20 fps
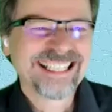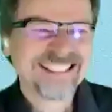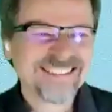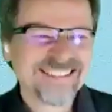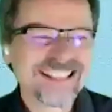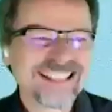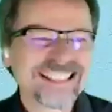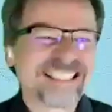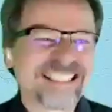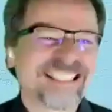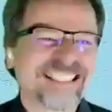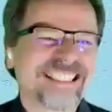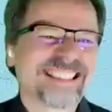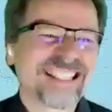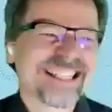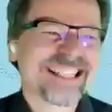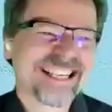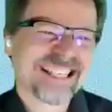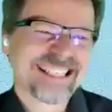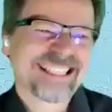focus on
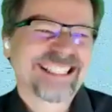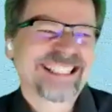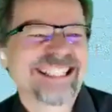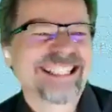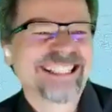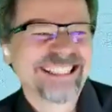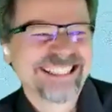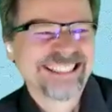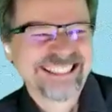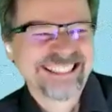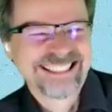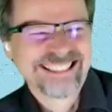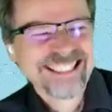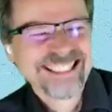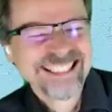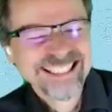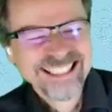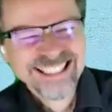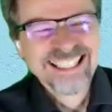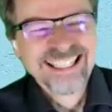the easy bits.
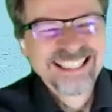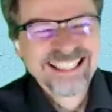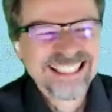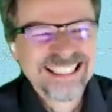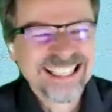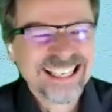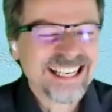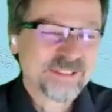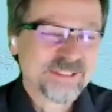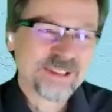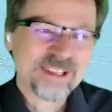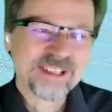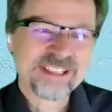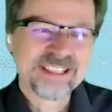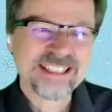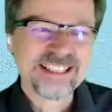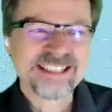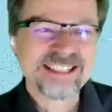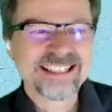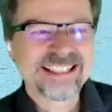So, I do the
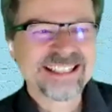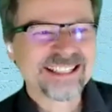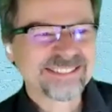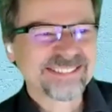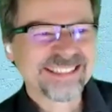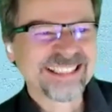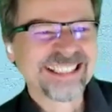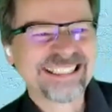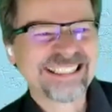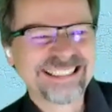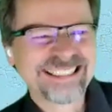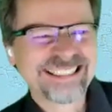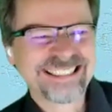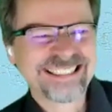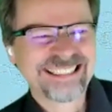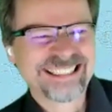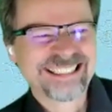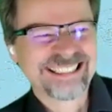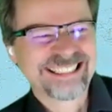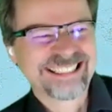easy stuff.
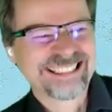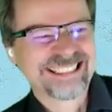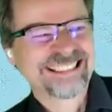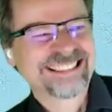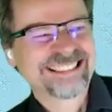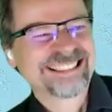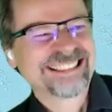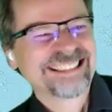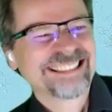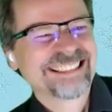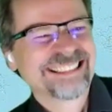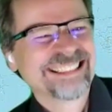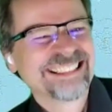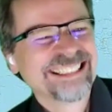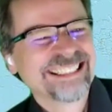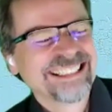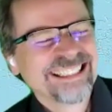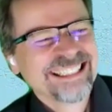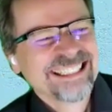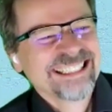As
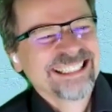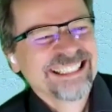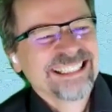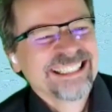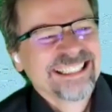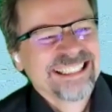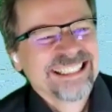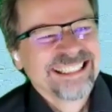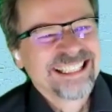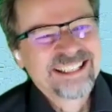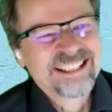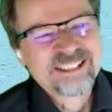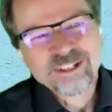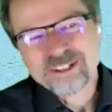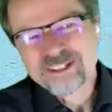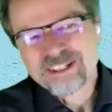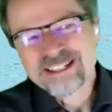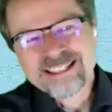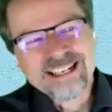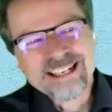
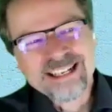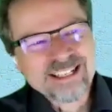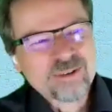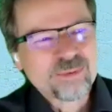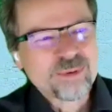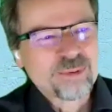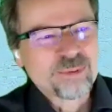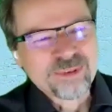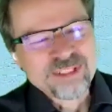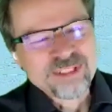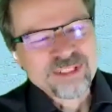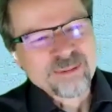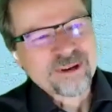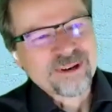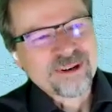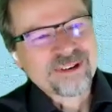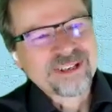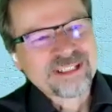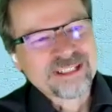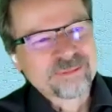Christian said, we
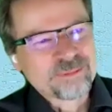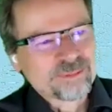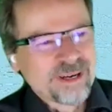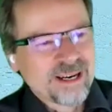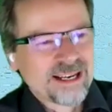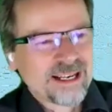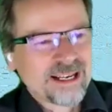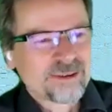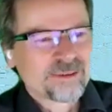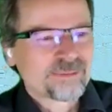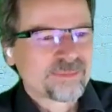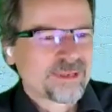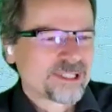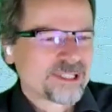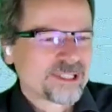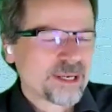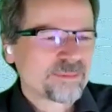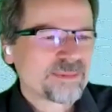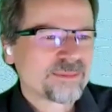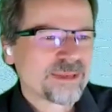separated by
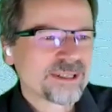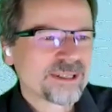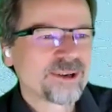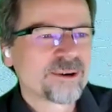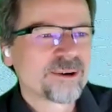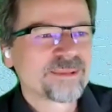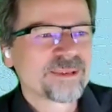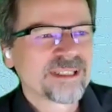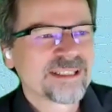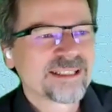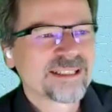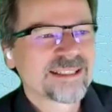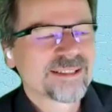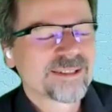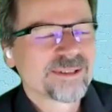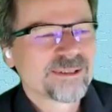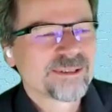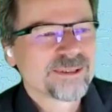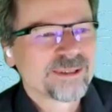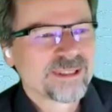chapter, by topics.
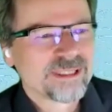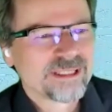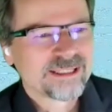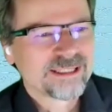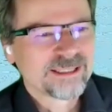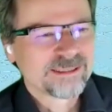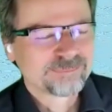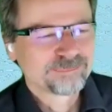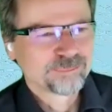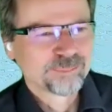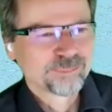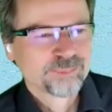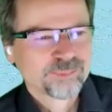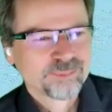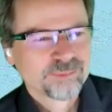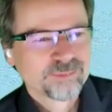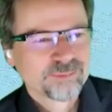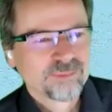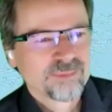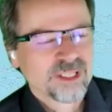So
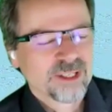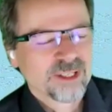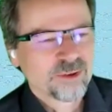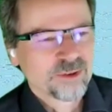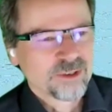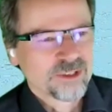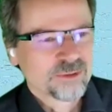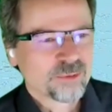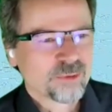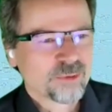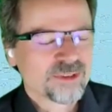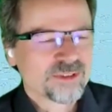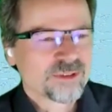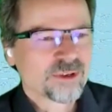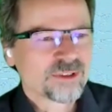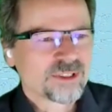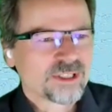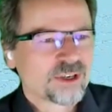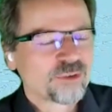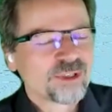this was
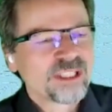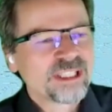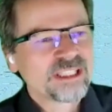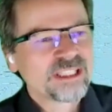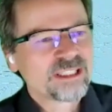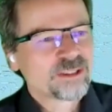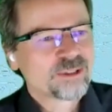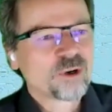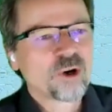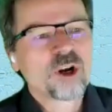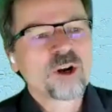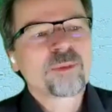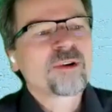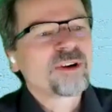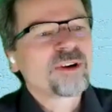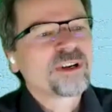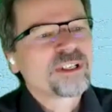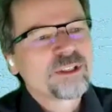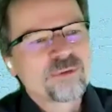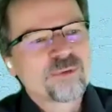not a real
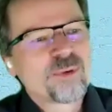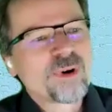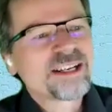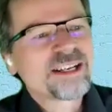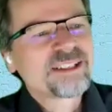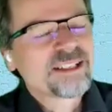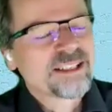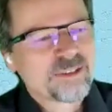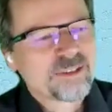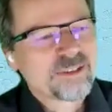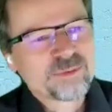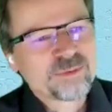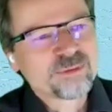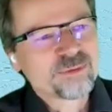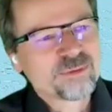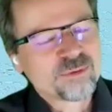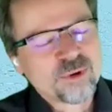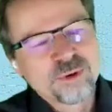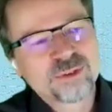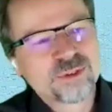collaborative writing that we
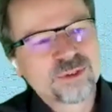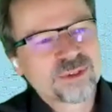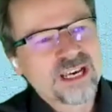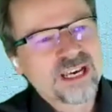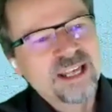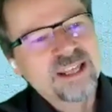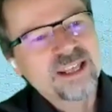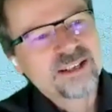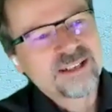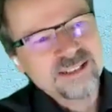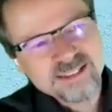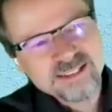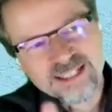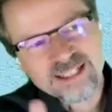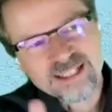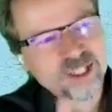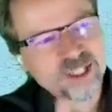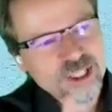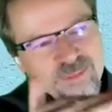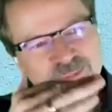wrote together, a
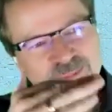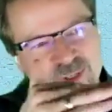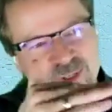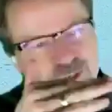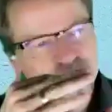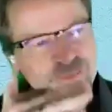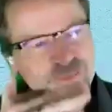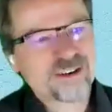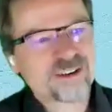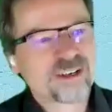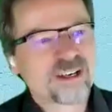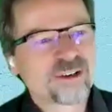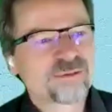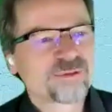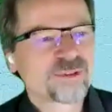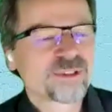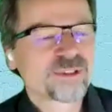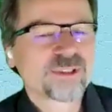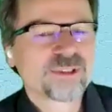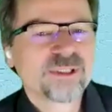single chapter or paragraph
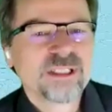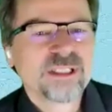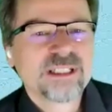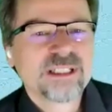or so.